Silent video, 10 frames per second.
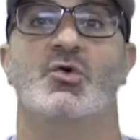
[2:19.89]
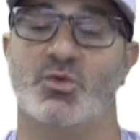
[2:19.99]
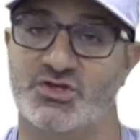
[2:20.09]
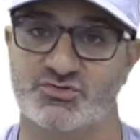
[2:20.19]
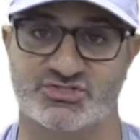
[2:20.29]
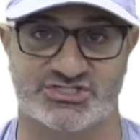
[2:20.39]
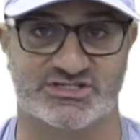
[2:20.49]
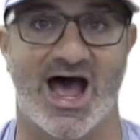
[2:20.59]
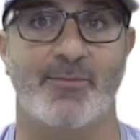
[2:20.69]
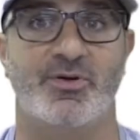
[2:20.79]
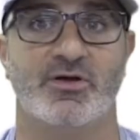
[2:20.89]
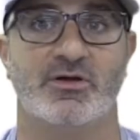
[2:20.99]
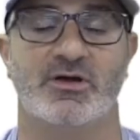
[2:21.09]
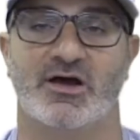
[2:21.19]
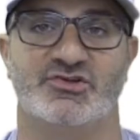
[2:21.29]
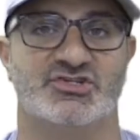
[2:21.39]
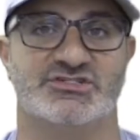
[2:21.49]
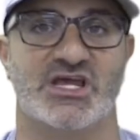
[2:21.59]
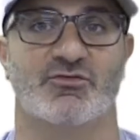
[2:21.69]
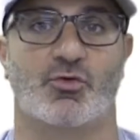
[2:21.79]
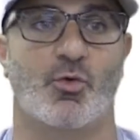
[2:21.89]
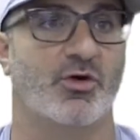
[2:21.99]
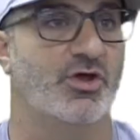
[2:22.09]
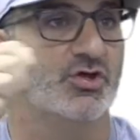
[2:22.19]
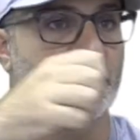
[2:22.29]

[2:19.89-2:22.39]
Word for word: When you stop, I shouldn't say record,